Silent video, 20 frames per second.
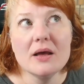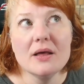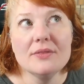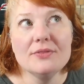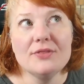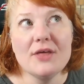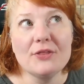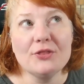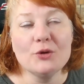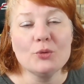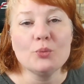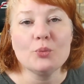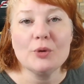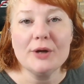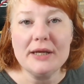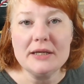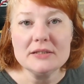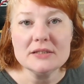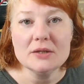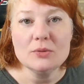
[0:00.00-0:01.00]
that the
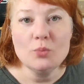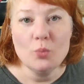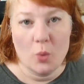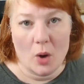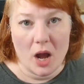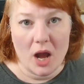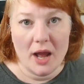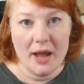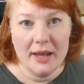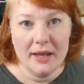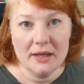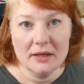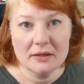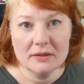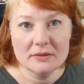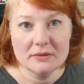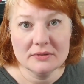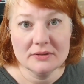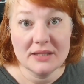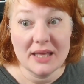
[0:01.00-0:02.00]
reason why
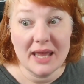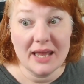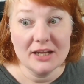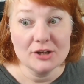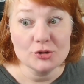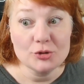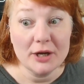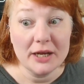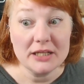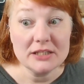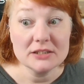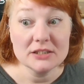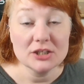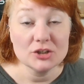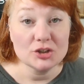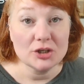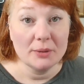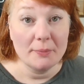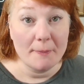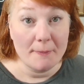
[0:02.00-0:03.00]
they
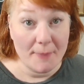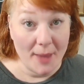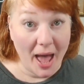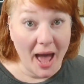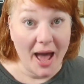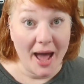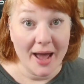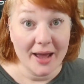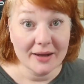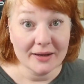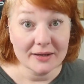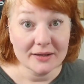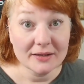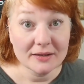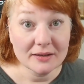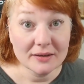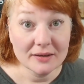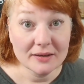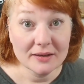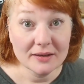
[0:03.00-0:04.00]
transition back
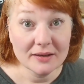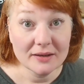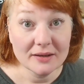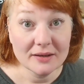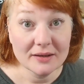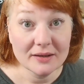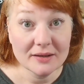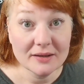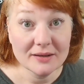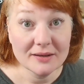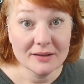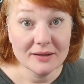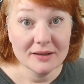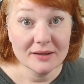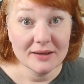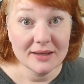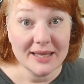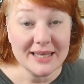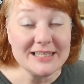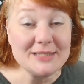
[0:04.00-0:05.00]

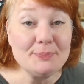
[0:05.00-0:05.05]
is